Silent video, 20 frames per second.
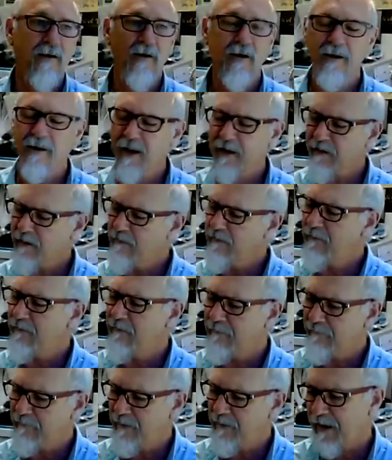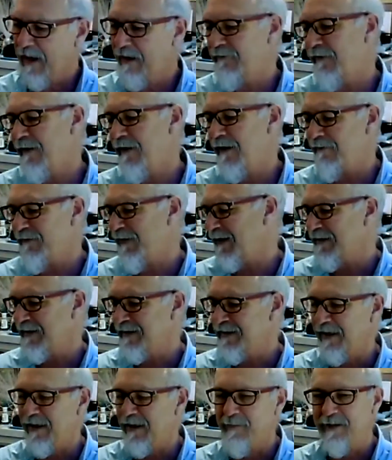look at that and go, oh, okay, fair enough, that's a
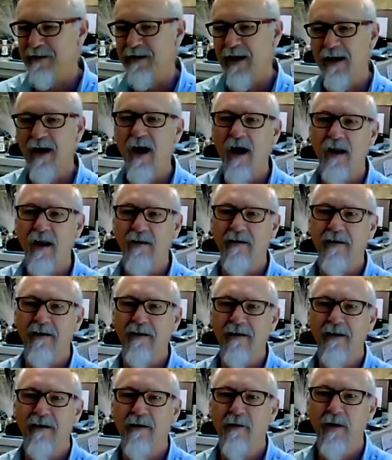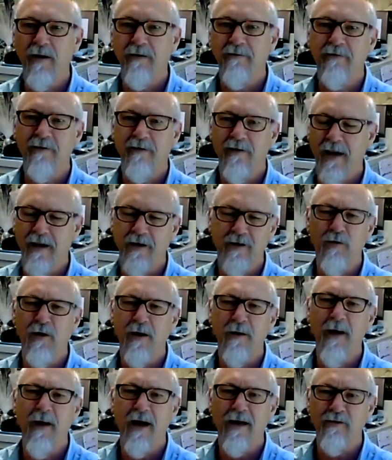silly mistake. Oh, look, I won't take
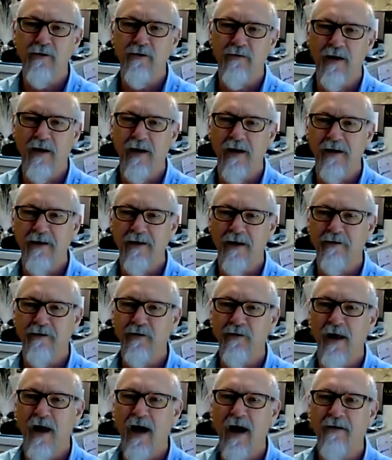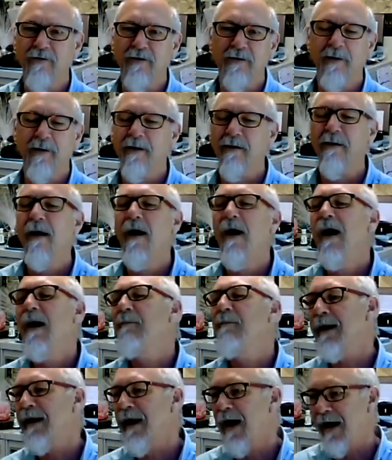20 marks off. I'll only take 2.5.
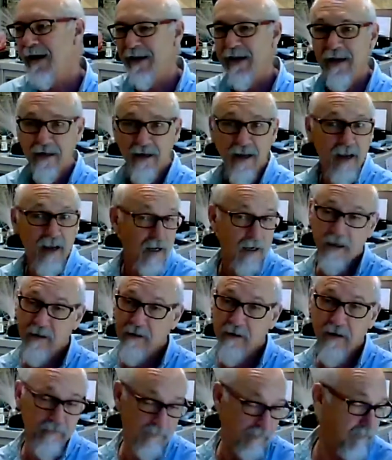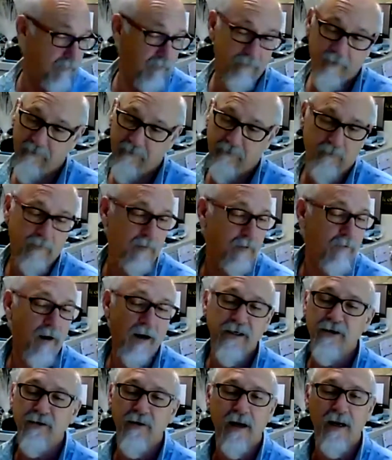But again,
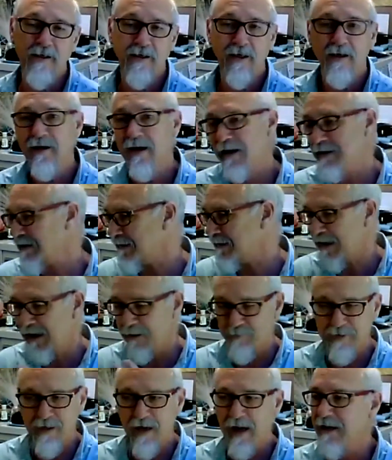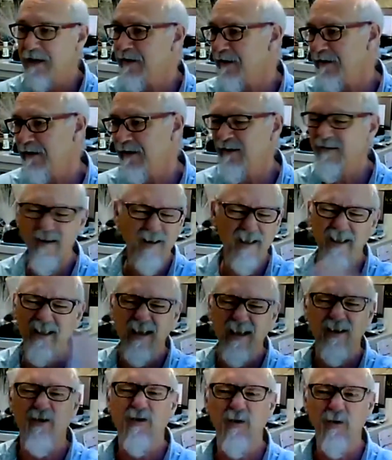great strategy. And as I keep saying, you've got these
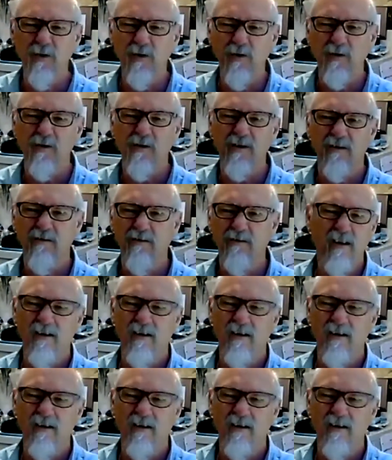other tools.